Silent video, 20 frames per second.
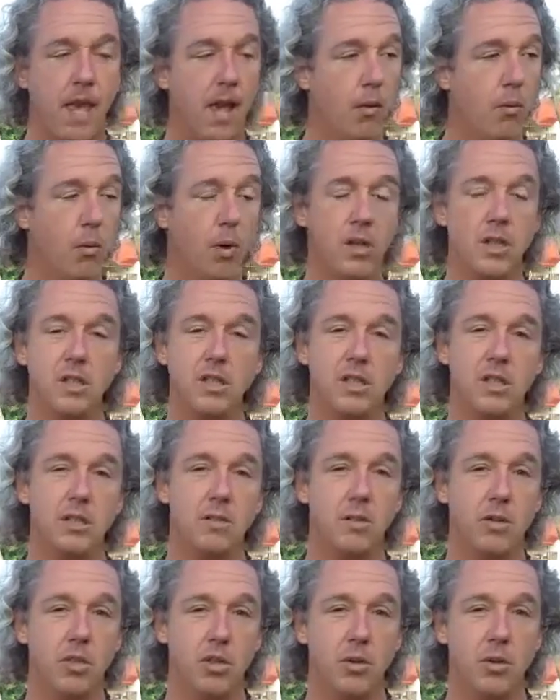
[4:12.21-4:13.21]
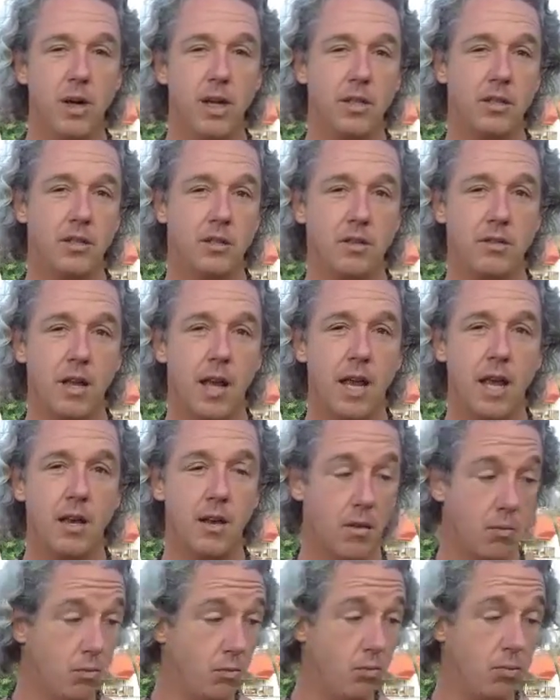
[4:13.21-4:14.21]
And what does the U.S.
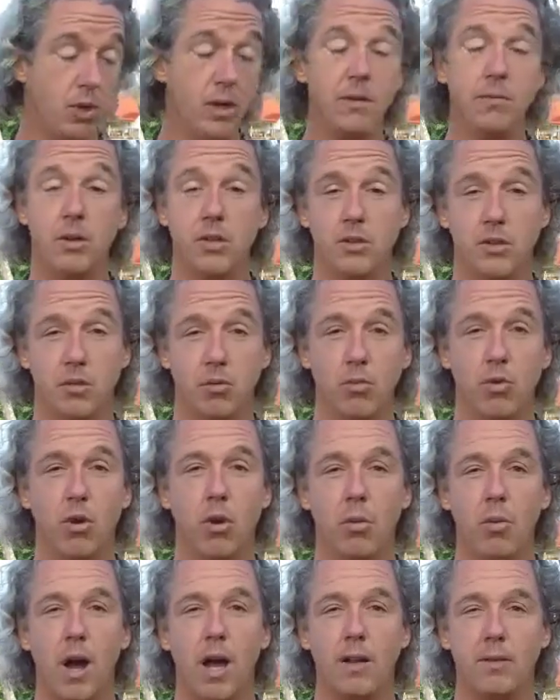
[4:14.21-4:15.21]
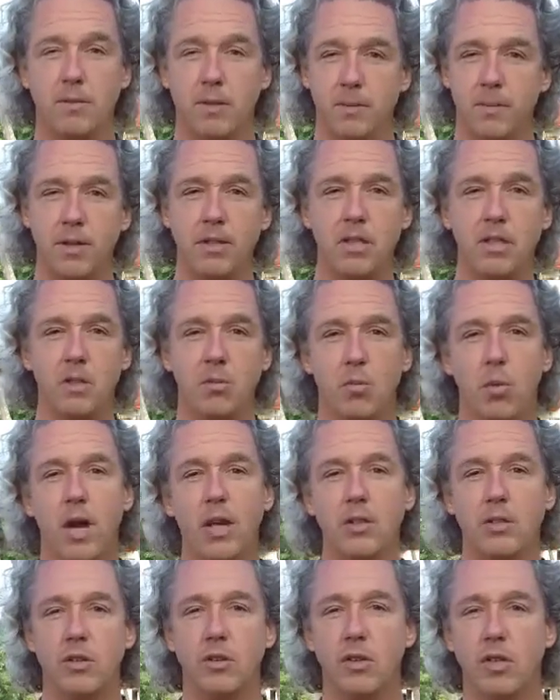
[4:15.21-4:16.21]
and pretty much the worldwide, especially the
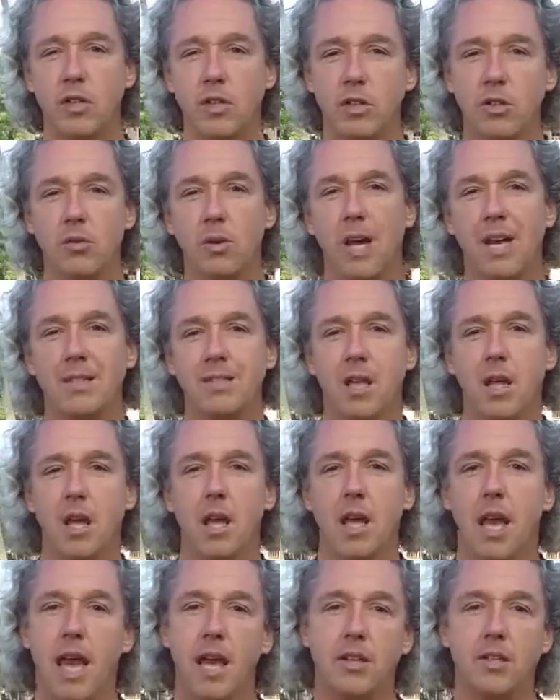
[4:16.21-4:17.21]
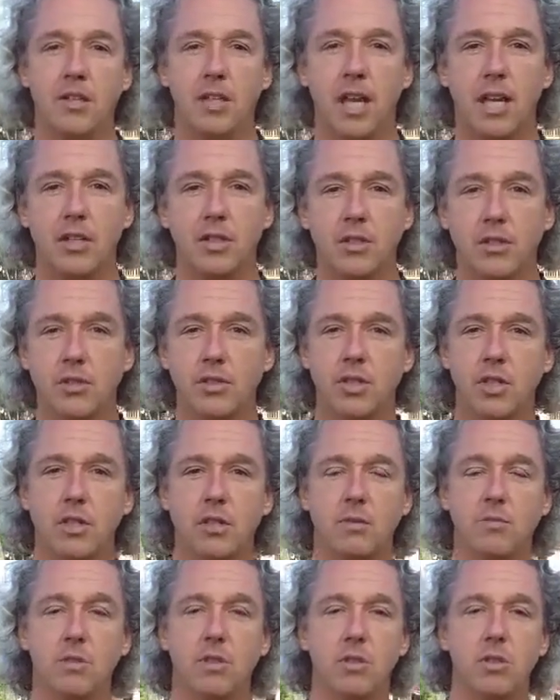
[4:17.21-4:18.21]
Western and the U.S. educational
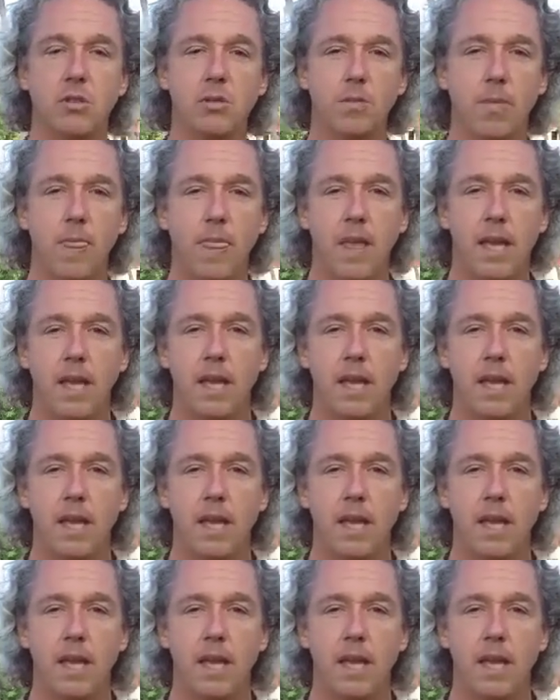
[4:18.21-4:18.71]
system do?